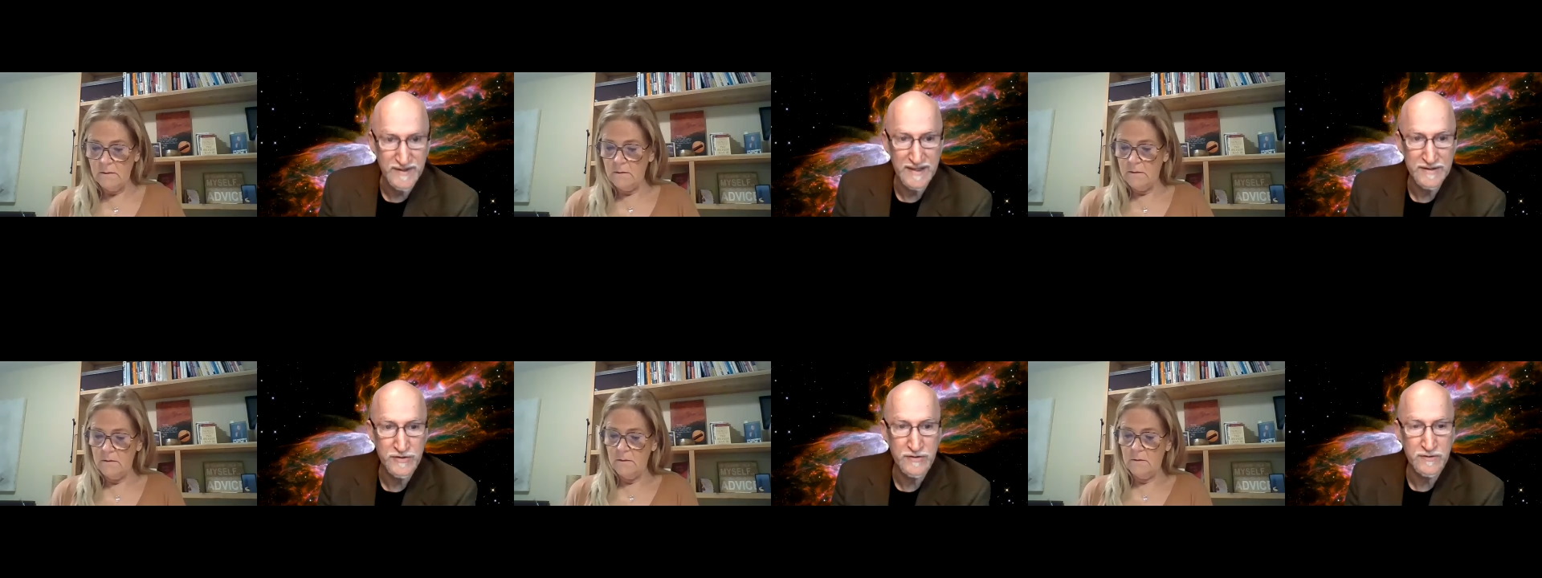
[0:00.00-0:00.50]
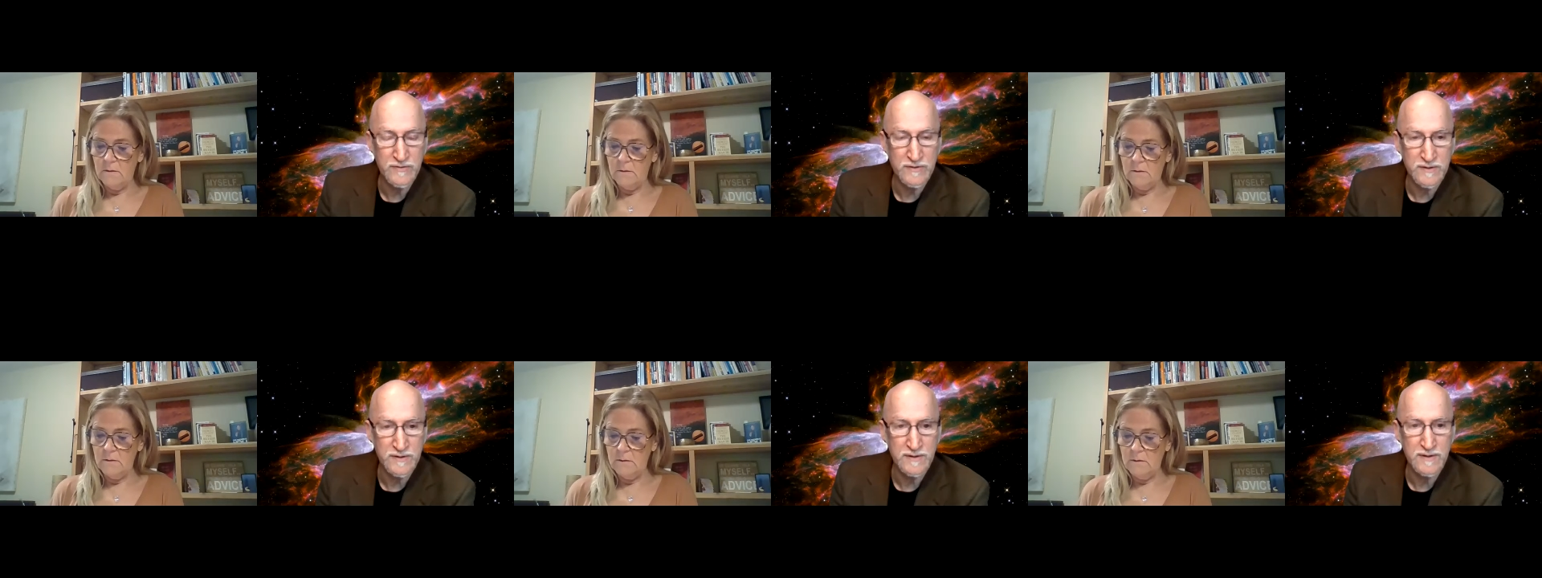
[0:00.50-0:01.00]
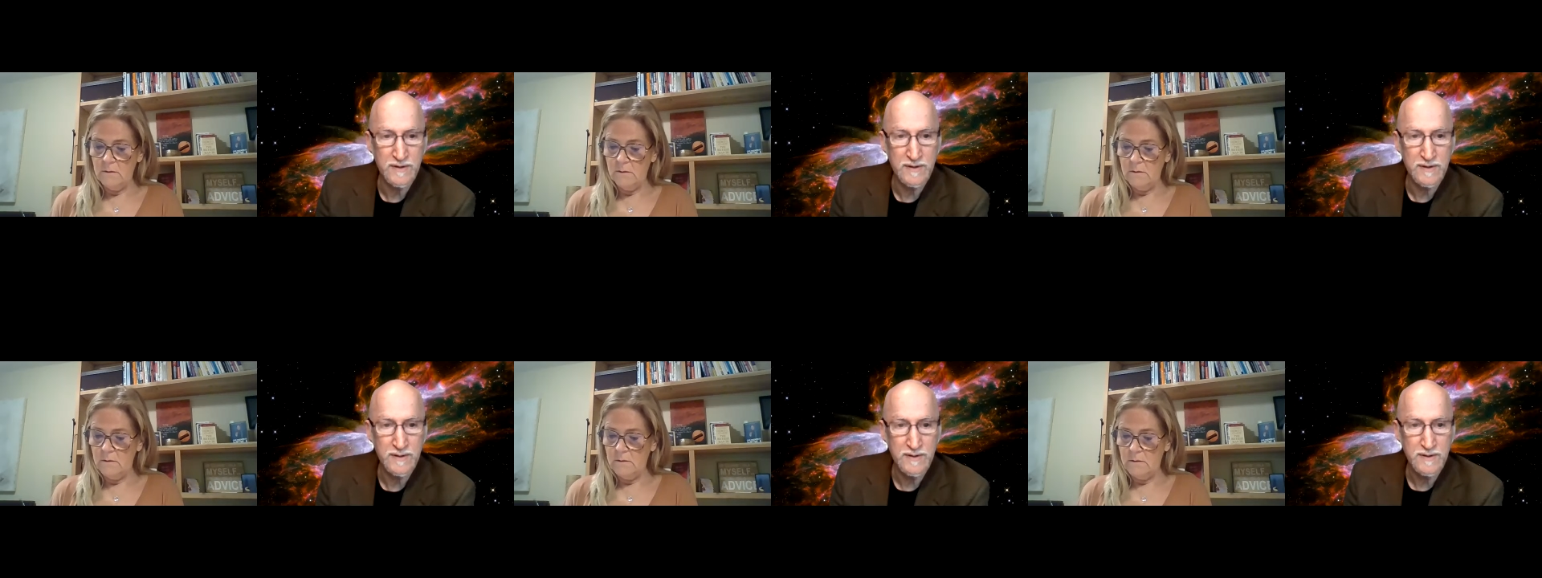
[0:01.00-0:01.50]
Speaker 1: of nature or?
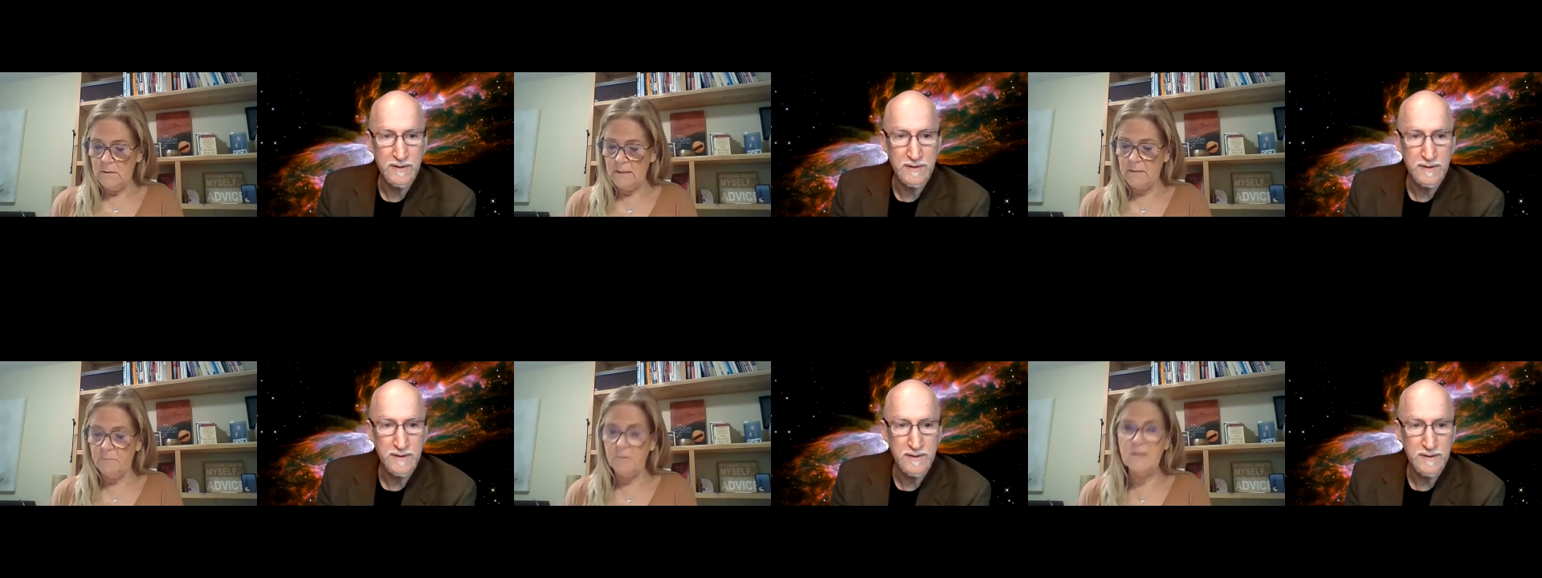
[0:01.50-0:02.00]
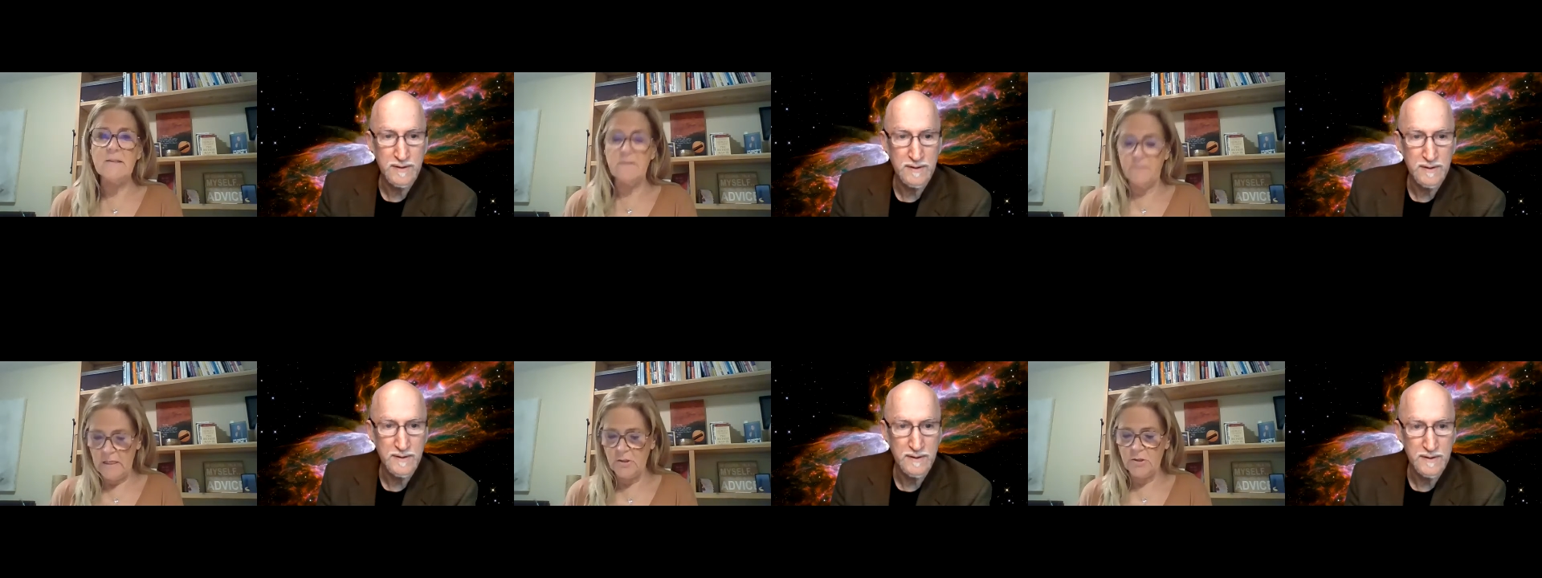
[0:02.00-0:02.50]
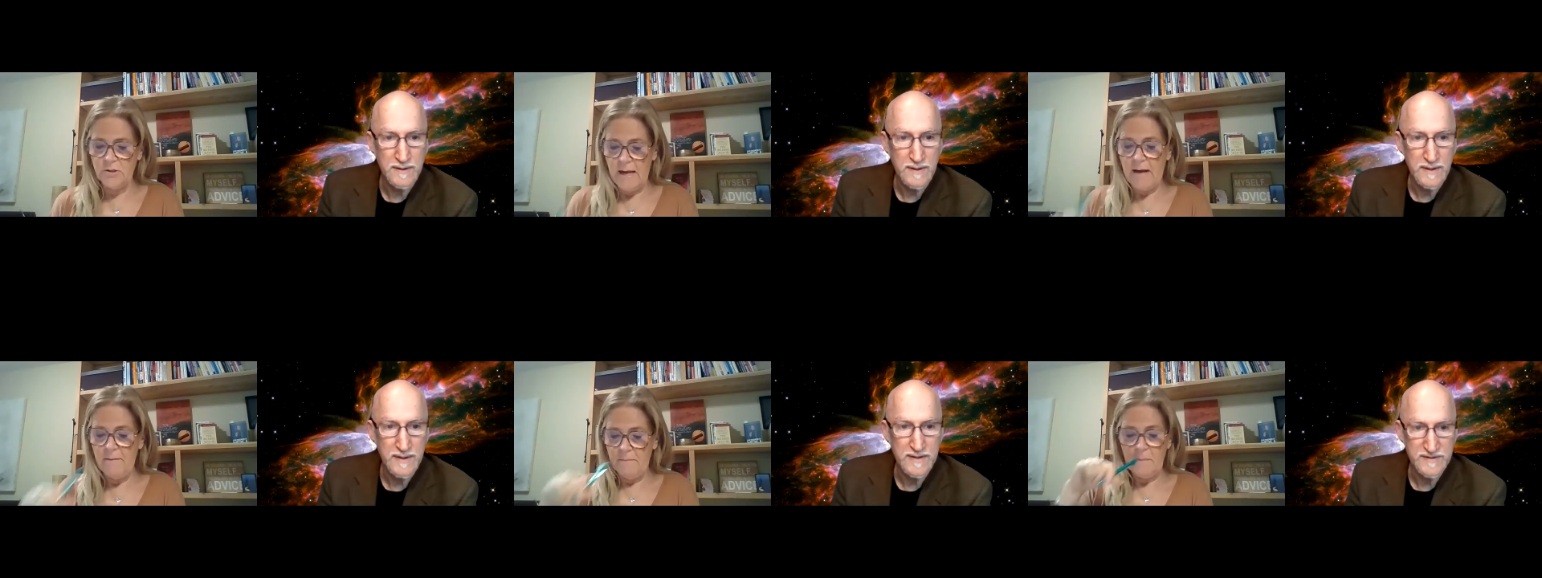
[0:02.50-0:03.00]
Speaker 2: That's a place of nature.
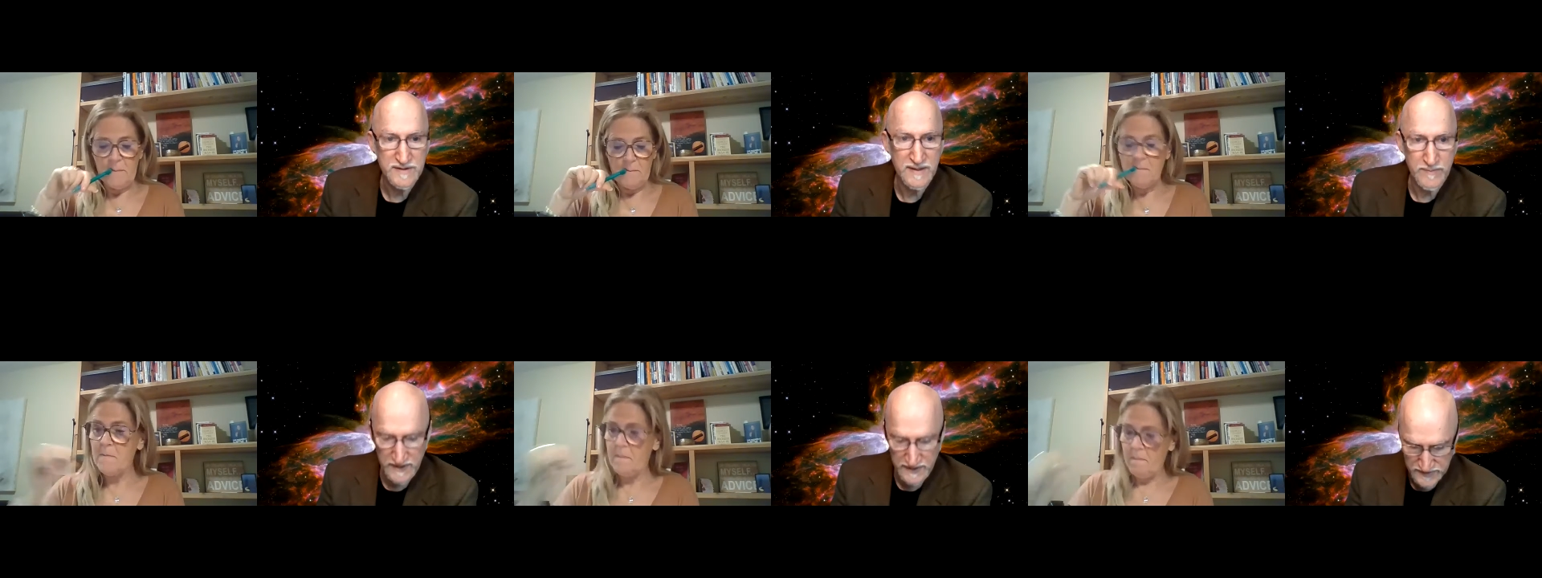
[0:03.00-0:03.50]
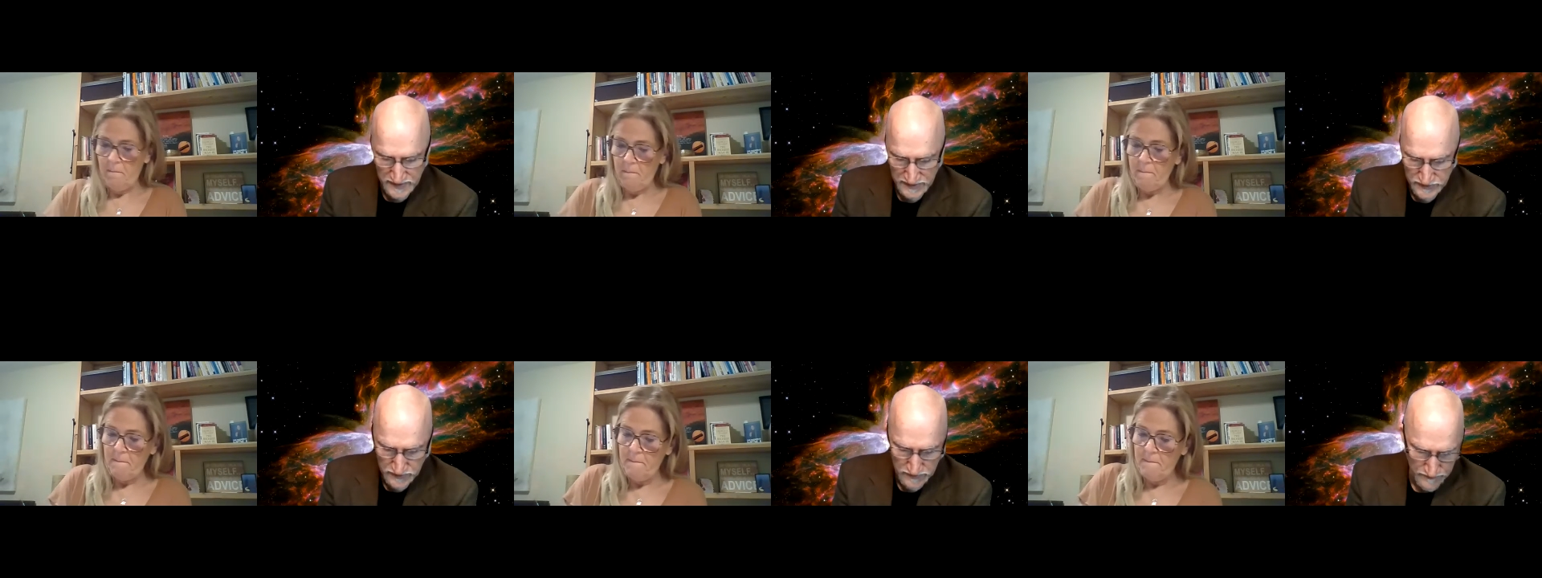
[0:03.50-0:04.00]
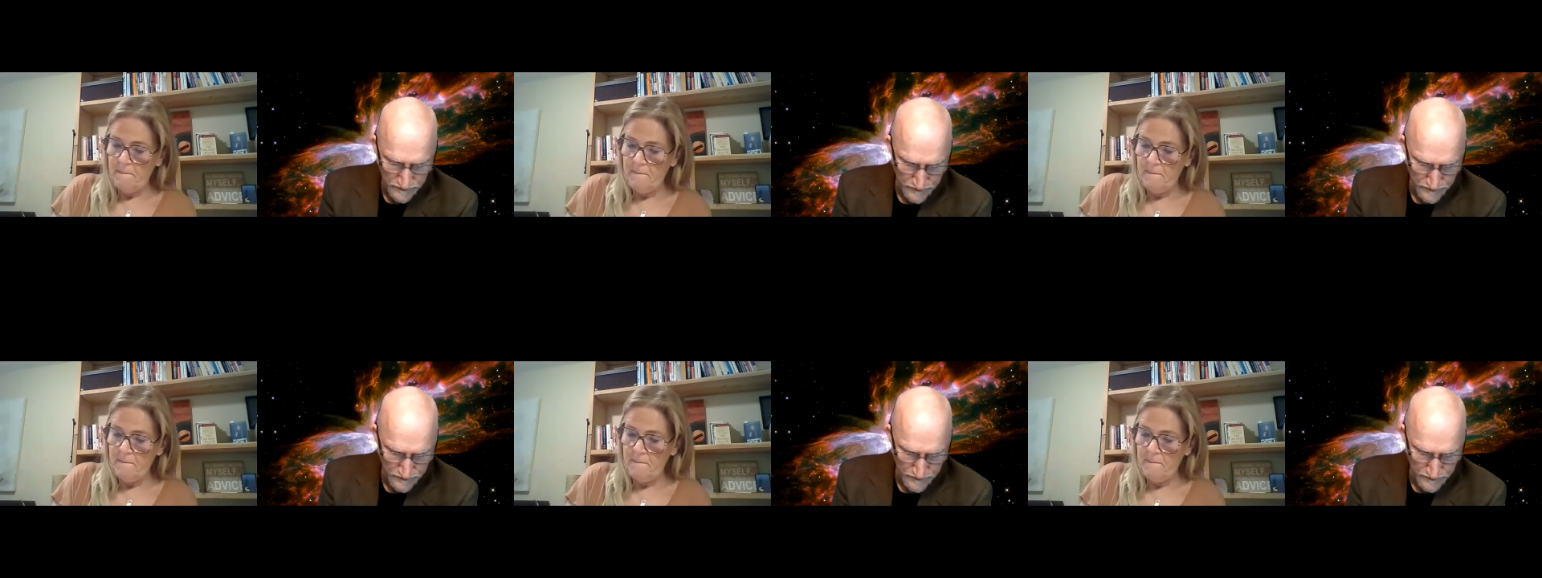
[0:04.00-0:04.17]
Yeah.
Speaker 1: Same thing as nature.